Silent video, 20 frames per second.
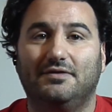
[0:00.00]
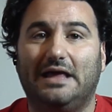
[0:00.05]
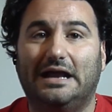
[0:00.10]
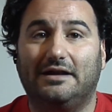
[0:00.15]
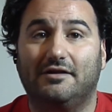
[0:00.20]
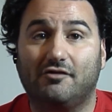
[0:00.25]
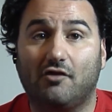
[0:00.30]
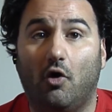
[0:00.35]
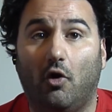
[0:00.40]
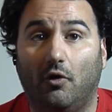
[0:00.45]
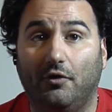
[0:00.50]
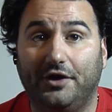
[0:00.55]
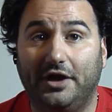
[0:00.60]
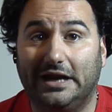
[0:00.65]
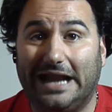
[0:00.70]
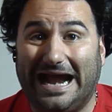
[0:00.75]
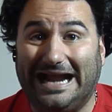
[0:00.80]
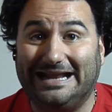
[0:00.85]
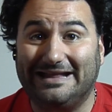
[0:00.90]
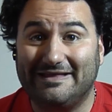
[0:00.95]
that is called the
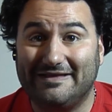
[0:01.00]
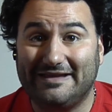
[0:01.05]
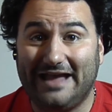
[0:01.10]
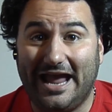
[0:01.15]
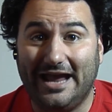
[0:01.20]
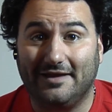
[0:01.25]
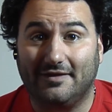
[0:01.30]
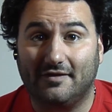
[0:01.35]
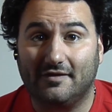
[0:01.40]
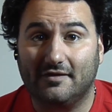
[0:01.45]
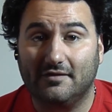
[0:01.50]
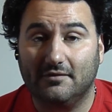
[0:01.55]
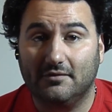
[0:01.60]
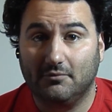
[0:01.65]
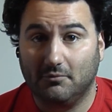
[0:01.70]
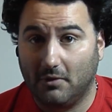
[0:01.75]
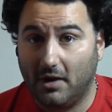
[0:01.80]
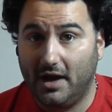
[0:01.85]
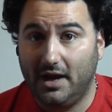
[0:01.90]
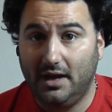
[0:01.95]
United States,
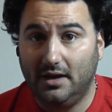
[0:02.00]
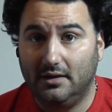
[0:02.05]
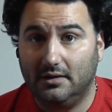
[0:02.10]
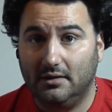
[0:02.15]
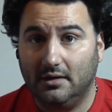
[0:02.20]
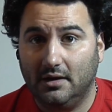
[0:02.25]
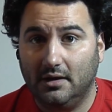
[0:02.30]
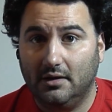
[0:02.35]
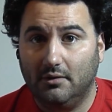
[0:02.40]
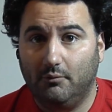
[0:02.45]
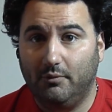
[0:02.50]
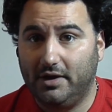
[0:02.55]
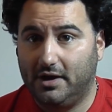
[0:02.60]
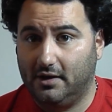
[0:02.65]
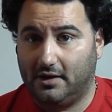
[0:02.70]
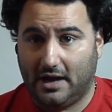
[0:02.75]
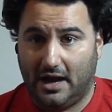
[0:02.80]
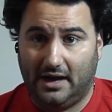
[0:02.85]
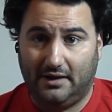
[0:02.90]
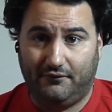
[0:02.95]
right? We
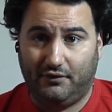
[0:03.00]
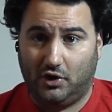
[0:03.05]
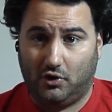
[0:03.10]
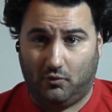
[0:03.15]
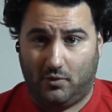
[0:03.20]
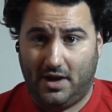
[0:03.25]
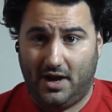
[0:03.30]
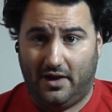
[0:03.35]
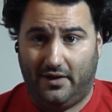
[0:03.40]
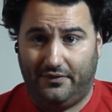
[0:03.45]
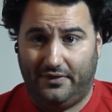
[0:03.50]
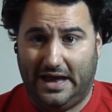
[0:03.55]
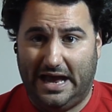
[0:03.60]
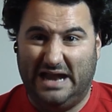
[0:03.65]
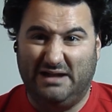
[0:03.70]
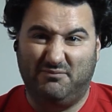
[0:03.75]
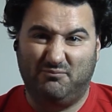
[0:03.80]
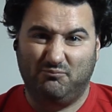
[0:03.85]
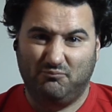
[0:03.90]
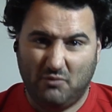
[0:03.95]
could kind of agree on
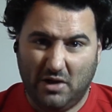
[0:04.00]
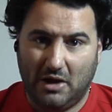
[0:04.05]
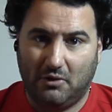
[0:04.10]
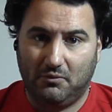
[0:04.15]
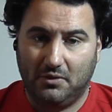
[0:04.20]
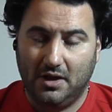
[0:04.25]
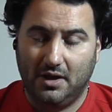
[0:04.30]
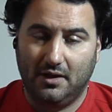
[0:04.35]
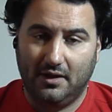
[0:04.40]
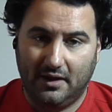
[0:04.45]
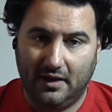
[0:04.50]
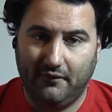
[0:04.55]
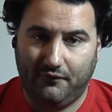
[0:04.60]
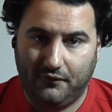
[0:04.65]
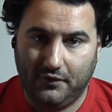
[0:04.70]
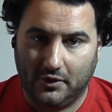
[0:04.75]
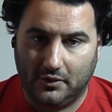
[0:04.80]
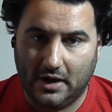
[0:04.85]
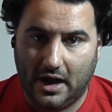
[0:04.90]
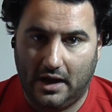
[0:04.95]
that. Well, if
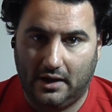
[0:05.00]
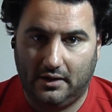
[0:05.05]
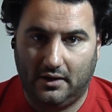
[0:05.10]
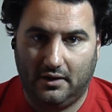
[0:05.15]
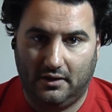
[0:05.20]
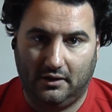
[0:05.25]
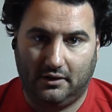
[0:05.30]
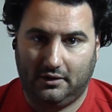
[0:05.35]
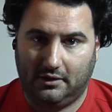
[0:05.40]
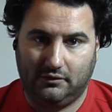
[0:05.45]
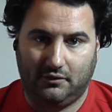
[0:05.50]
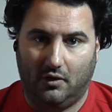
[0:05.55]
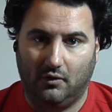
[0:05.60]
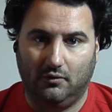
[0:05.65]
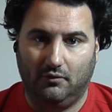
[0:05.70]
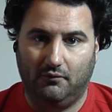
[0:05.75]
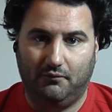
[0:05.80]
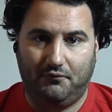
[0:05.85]
you're not a total